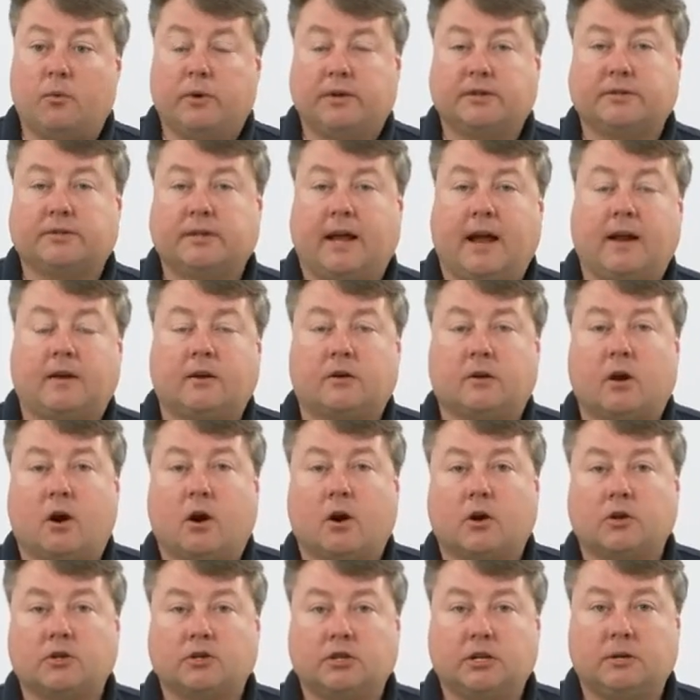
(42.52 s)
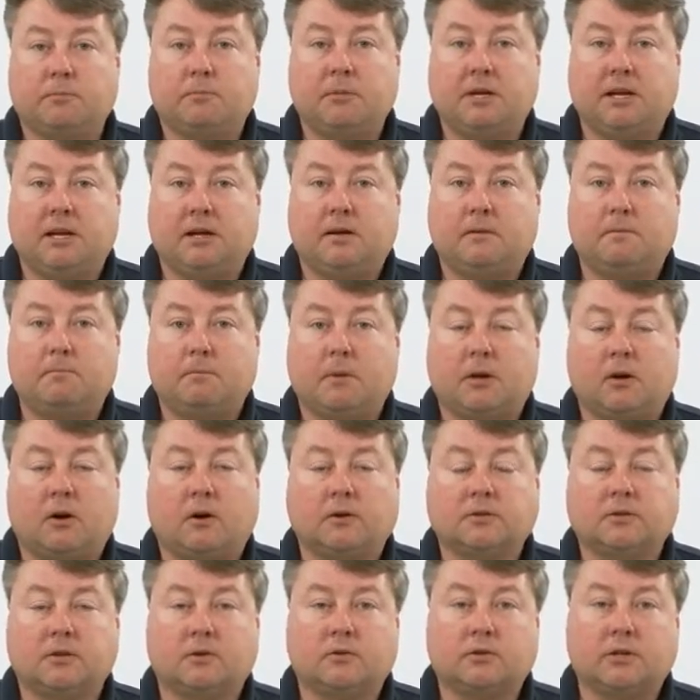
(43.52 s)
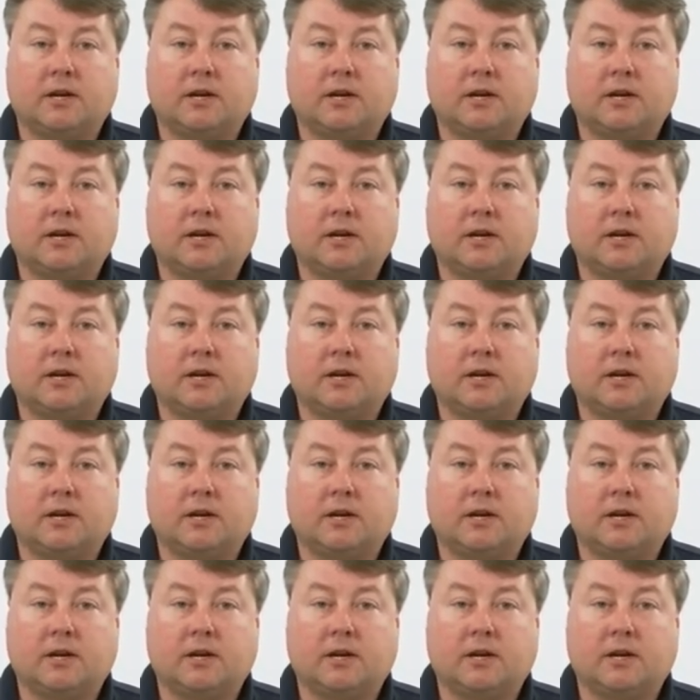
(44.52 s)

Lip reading: with standard RGB, but also